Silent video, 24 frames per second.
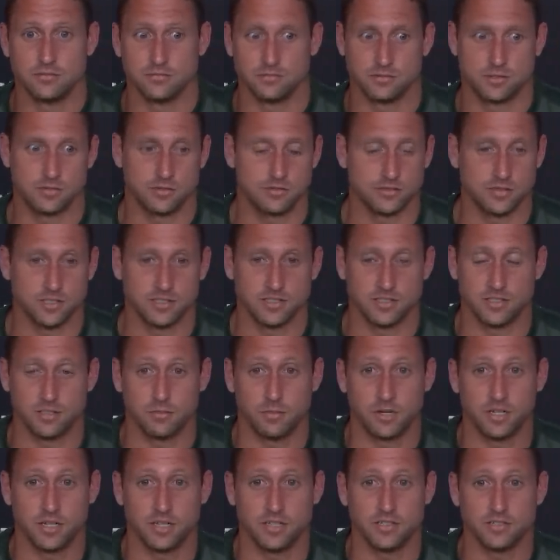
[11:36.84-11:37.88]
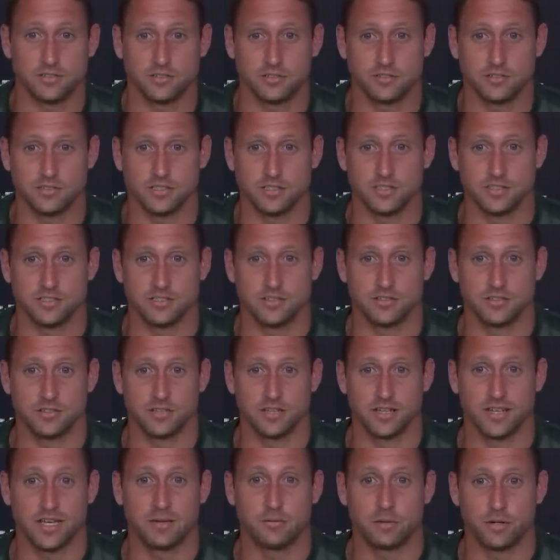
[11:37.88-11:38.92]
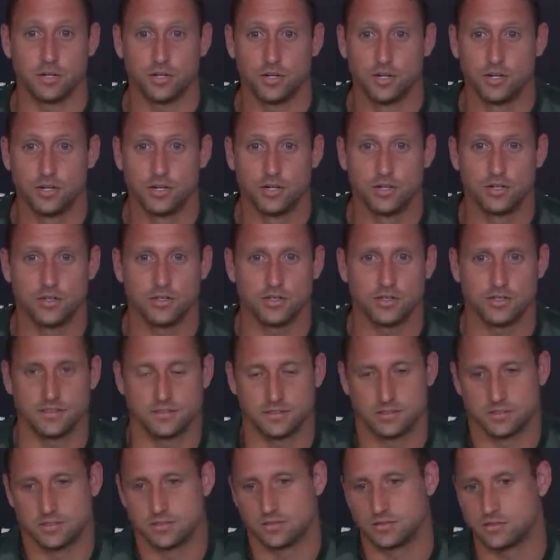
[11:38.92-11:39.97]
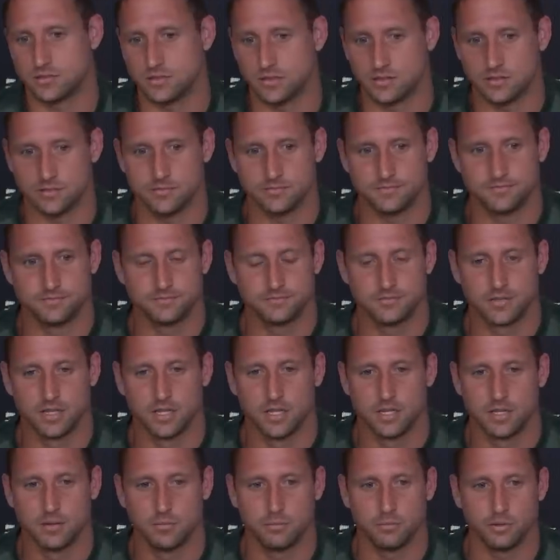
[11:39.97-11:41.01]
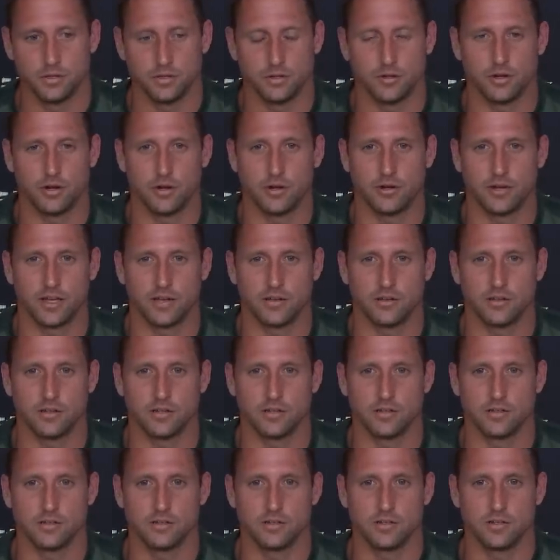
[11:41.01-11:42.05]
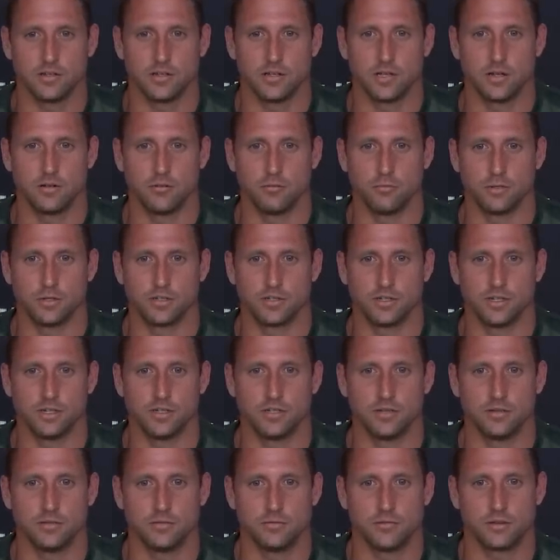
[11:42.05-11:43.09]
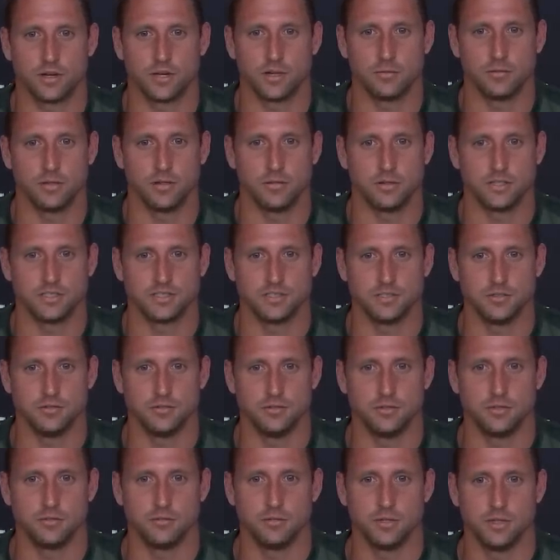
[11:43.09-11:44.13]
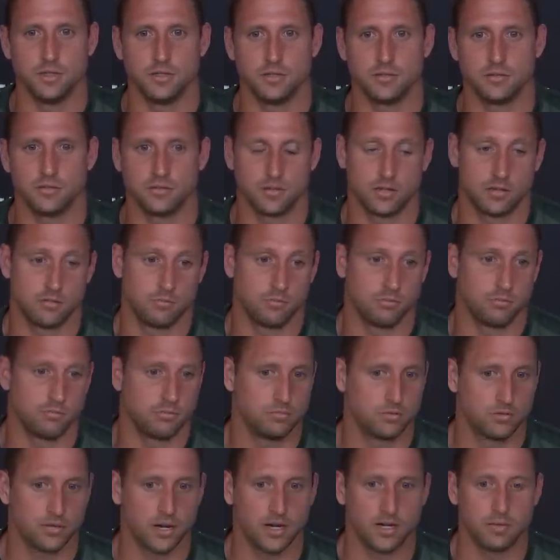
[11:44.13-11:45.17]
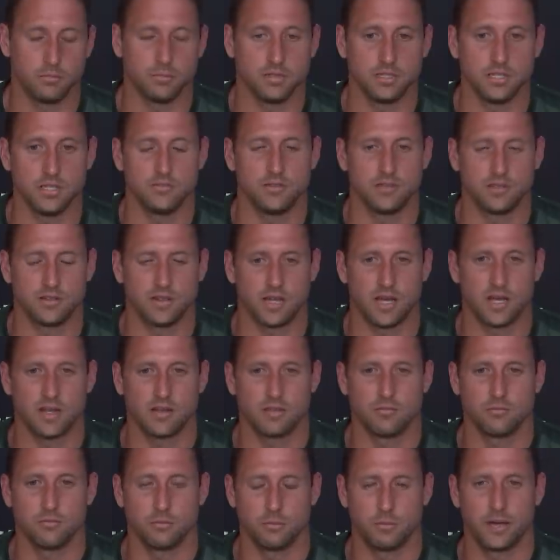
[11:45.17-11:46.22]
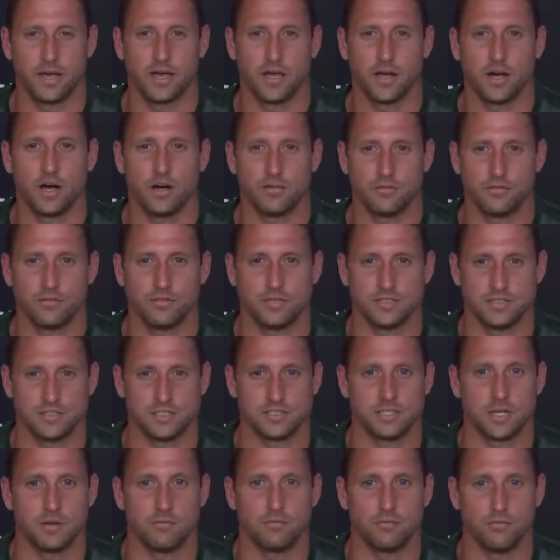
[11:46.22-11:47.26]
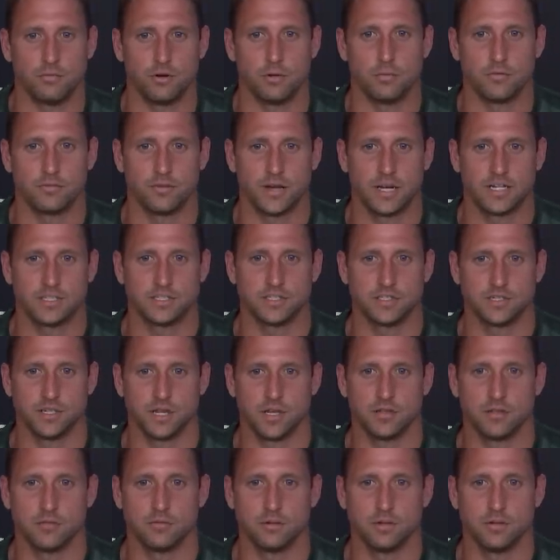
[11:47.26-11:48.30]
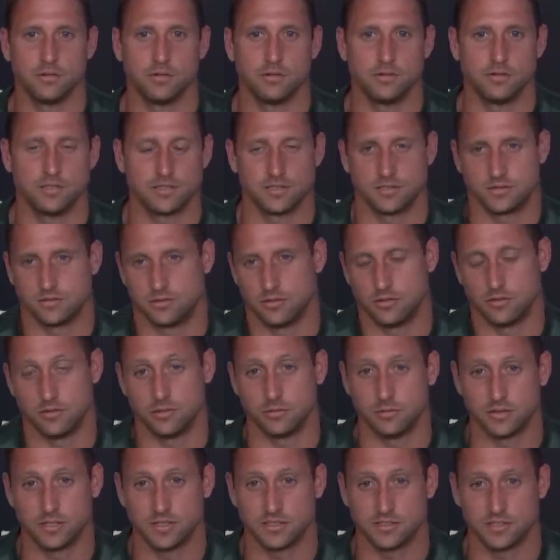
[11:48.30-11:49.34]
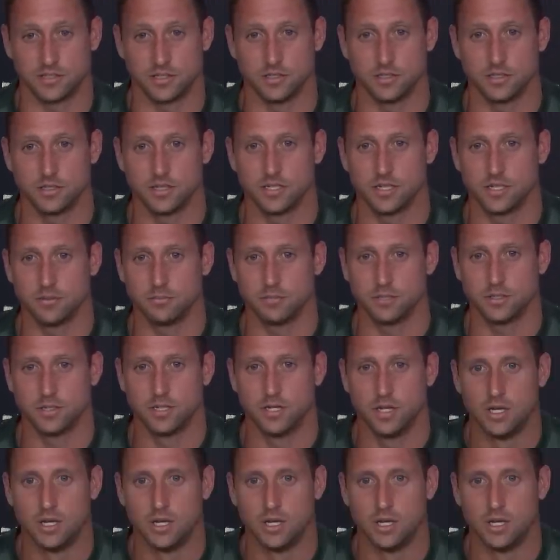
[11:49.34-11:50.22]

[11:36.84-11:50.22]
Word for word: certainly isn't the money certainly isn't the glamour it's you know putting your hard hat on and, and getting work done and trying to be the best you you can be and, and trying to believe that that will pay off in some form or fashion down the road. Does, you don't know what that's going to look like, but